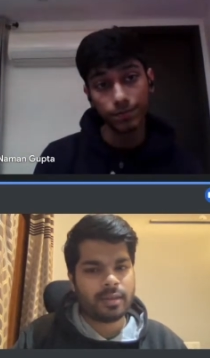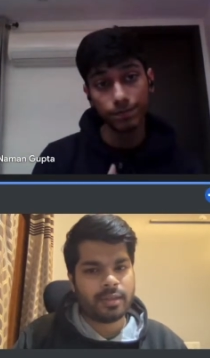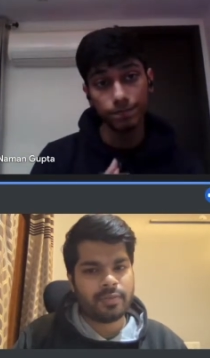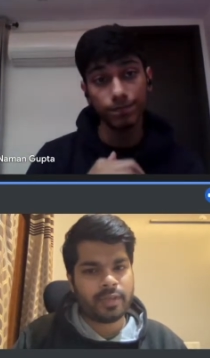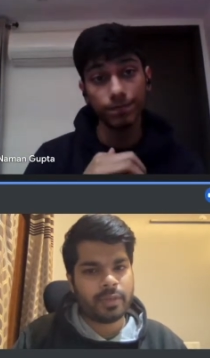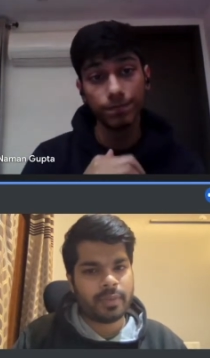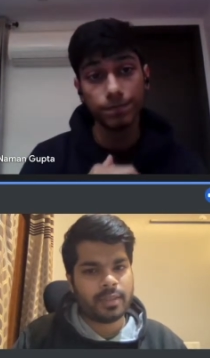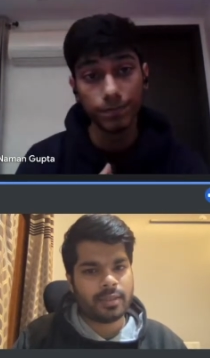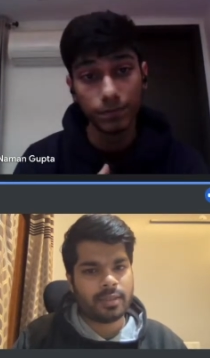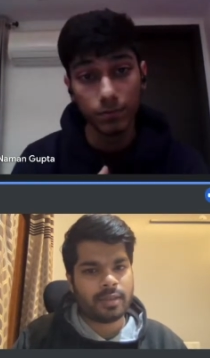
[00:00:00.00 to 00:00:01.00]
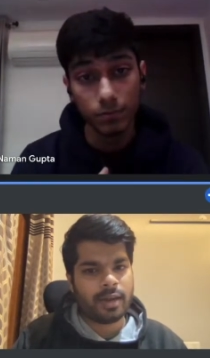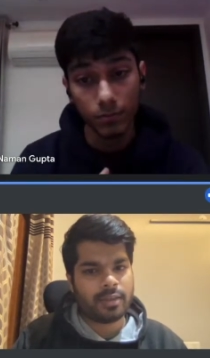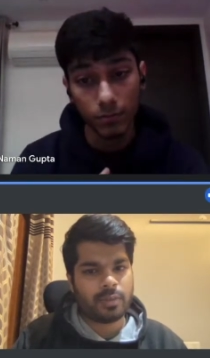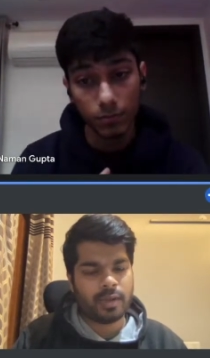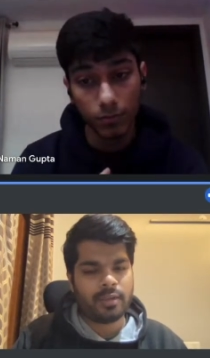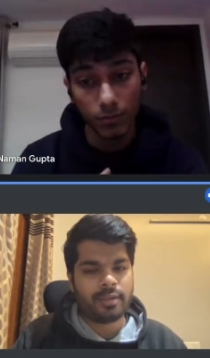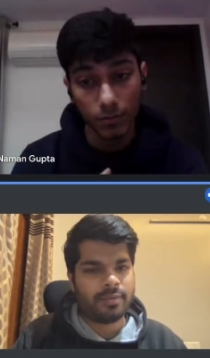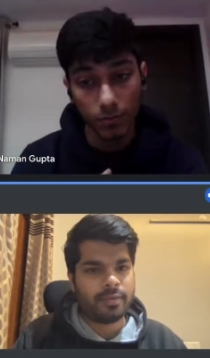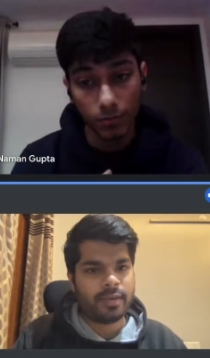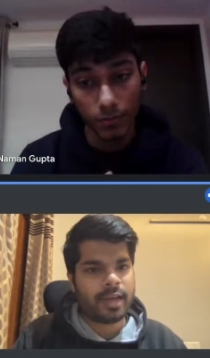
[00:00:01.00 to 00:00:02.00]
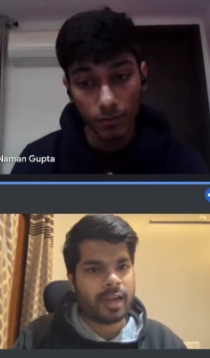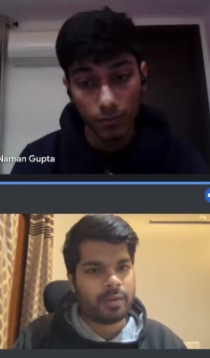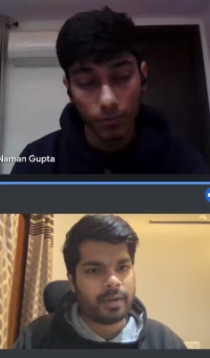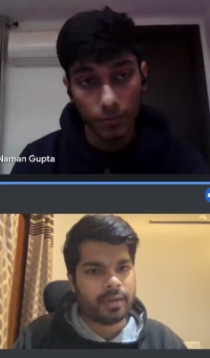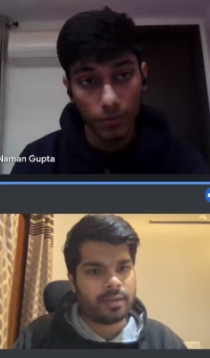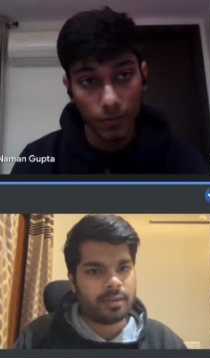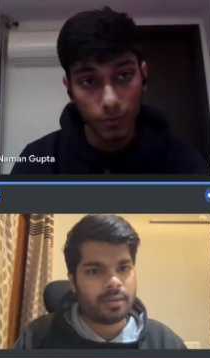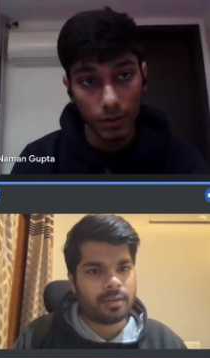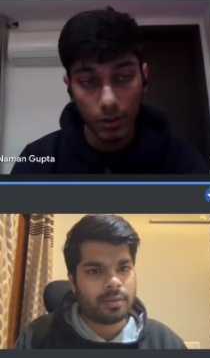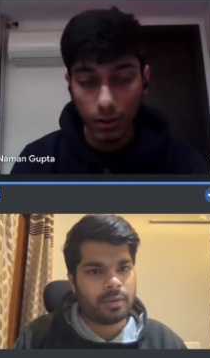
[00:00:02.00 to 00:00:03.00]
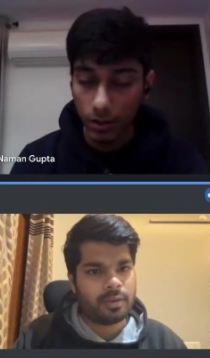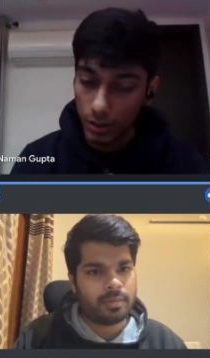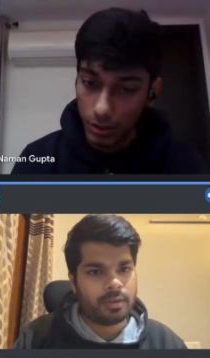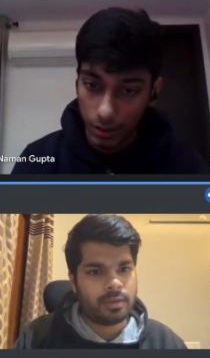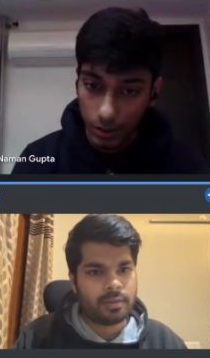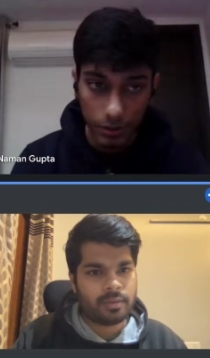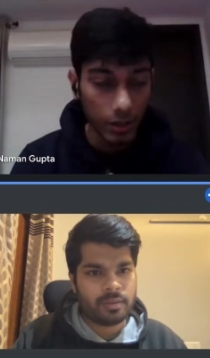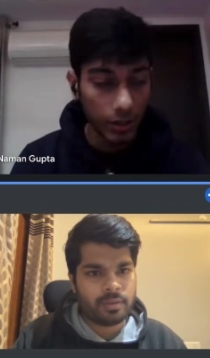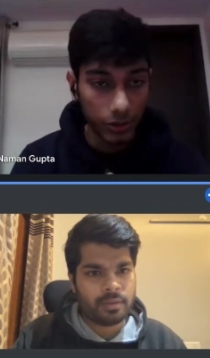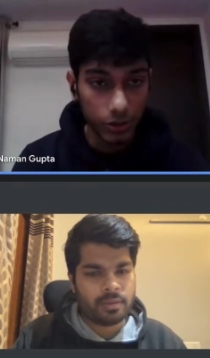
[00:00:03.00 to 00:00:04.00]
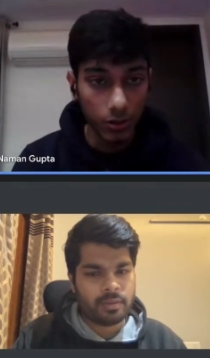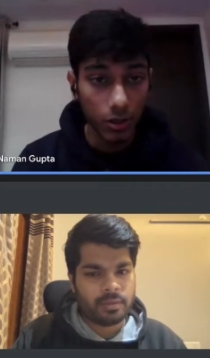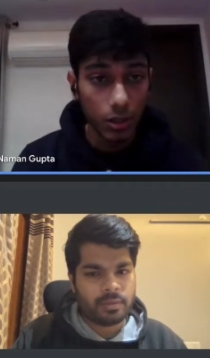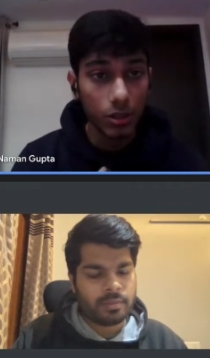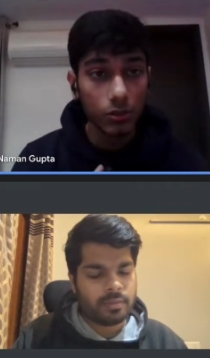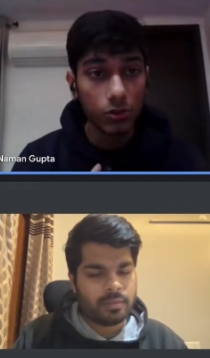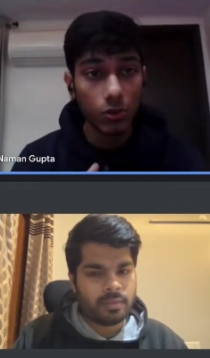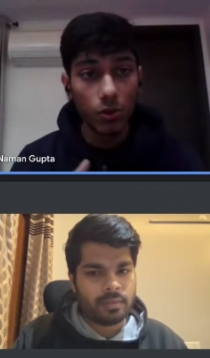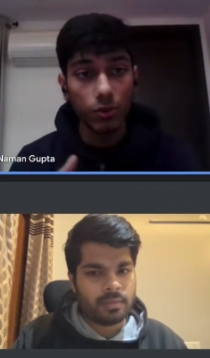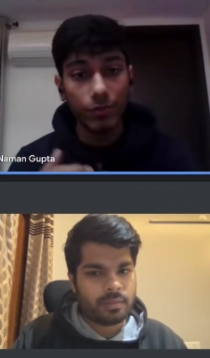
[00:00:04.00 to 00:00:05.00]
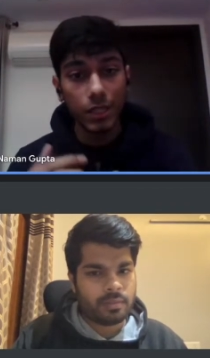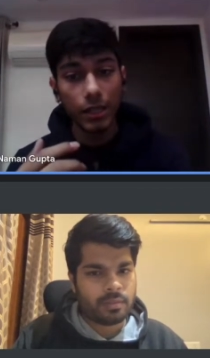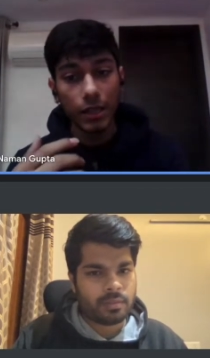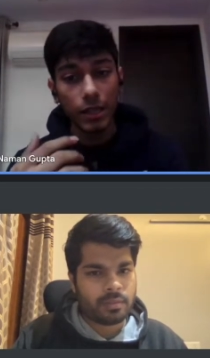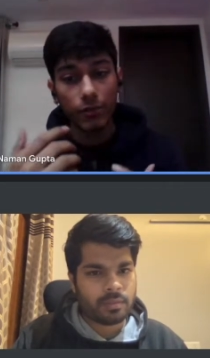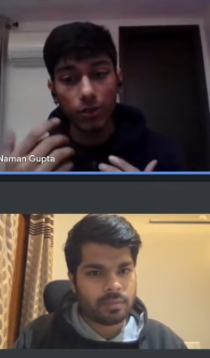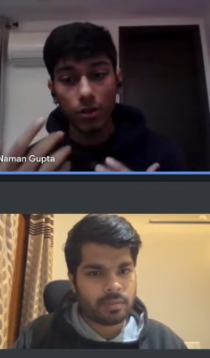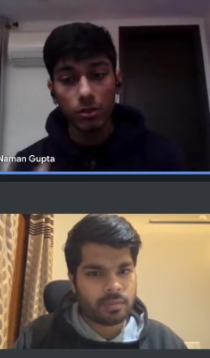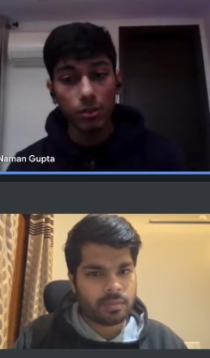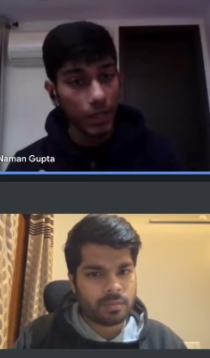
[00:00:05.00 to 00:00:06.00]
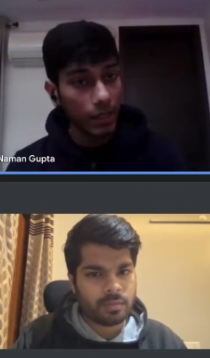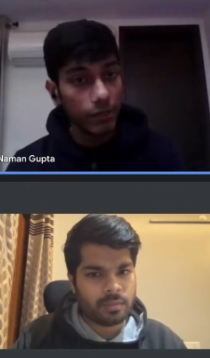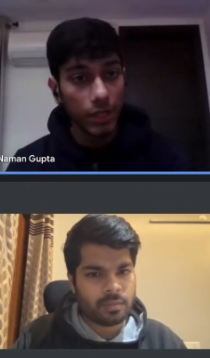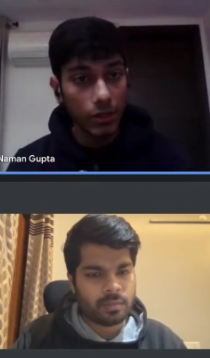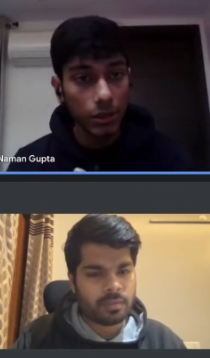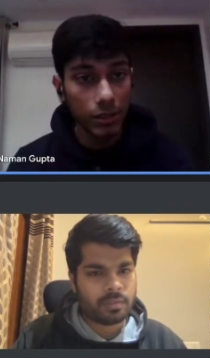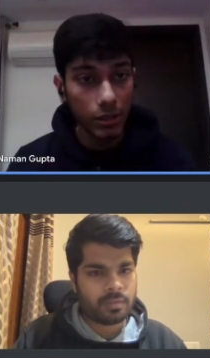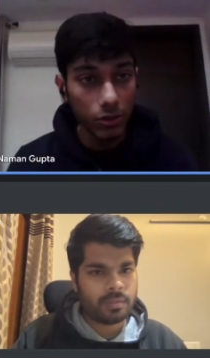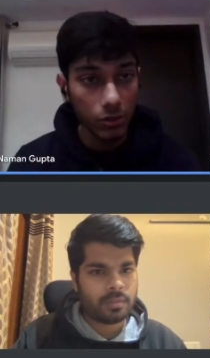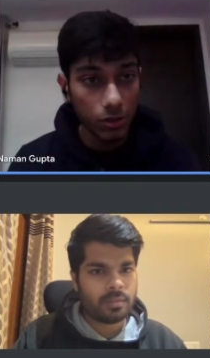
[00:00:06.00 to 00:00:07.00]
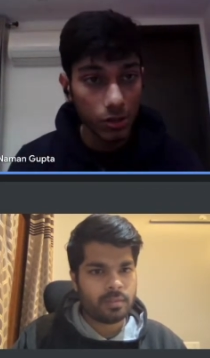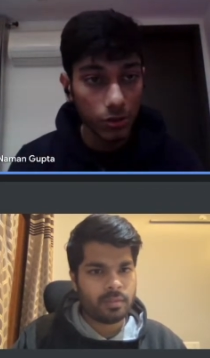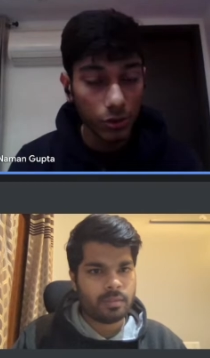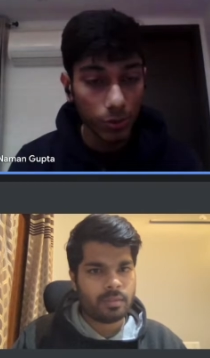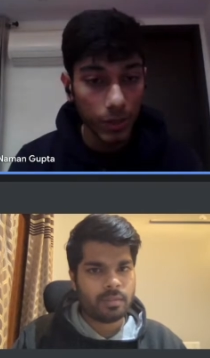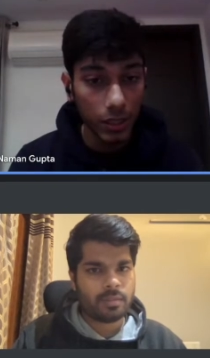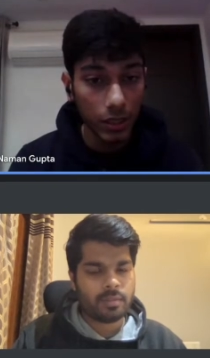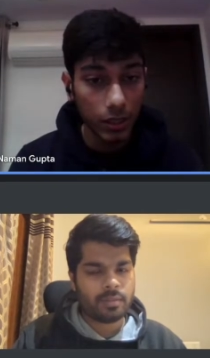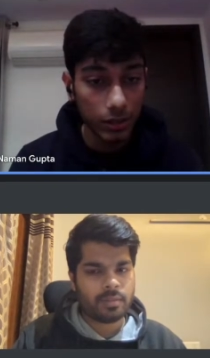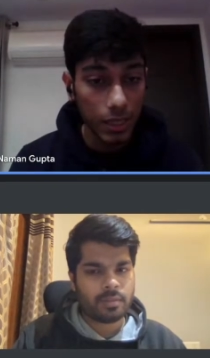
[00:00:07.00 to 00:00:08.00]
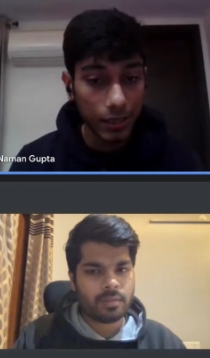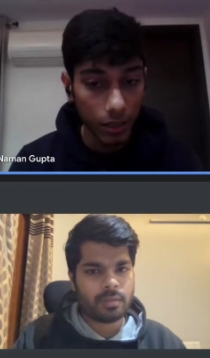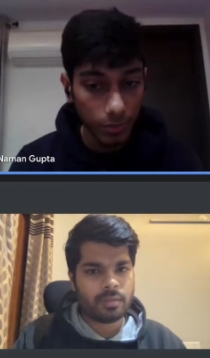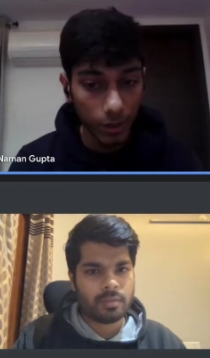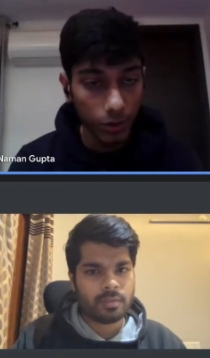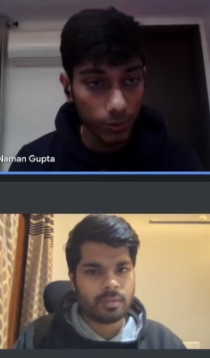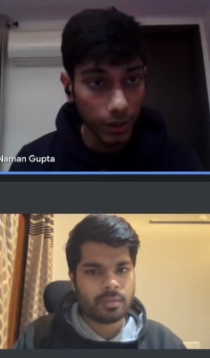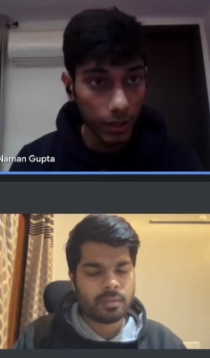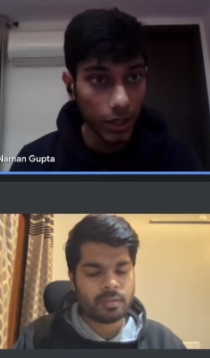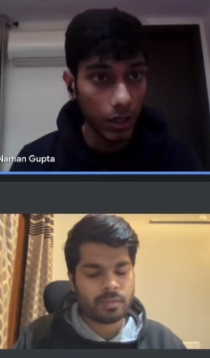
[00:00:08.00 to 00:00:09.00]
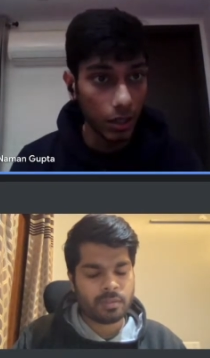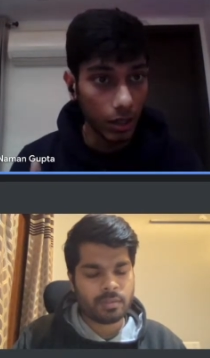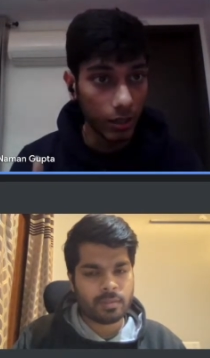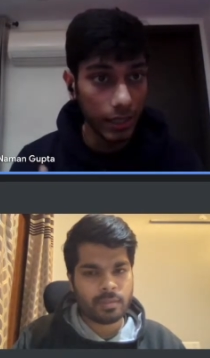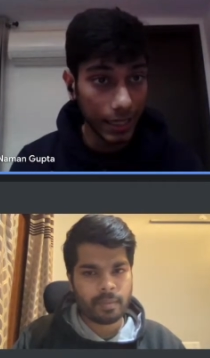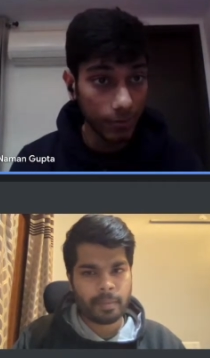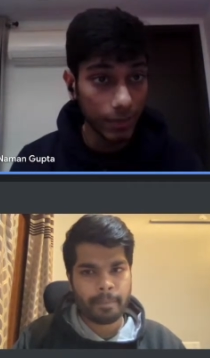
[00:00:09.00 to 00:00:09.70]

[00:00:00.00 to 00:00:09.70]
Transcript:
Speaker 1: other frequencies as well. Then we will calculate the whole number.
Speaker 2: Yeah, sure. So we can take for the medium frequency users to be that number to be 10